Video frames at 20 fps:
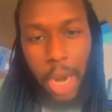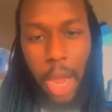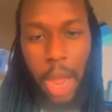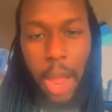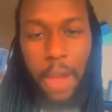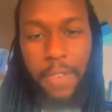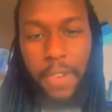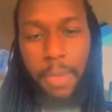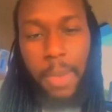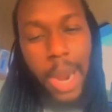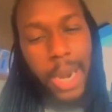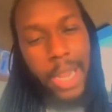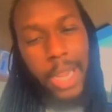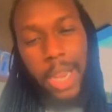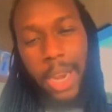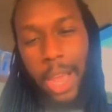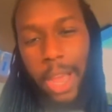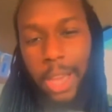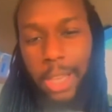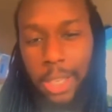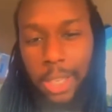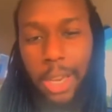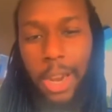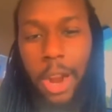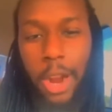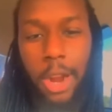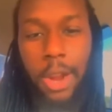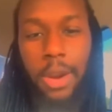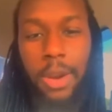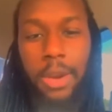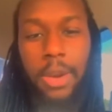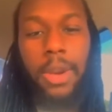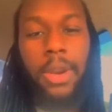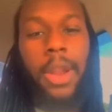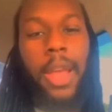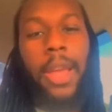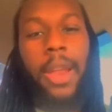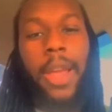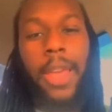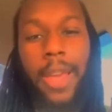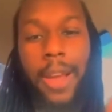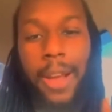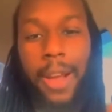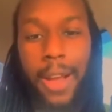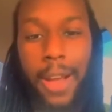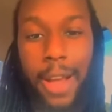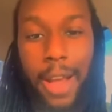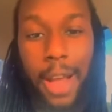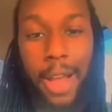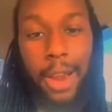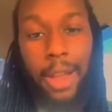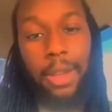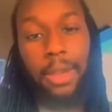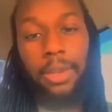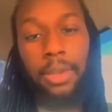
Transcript: everybody in your circle, they in your corner.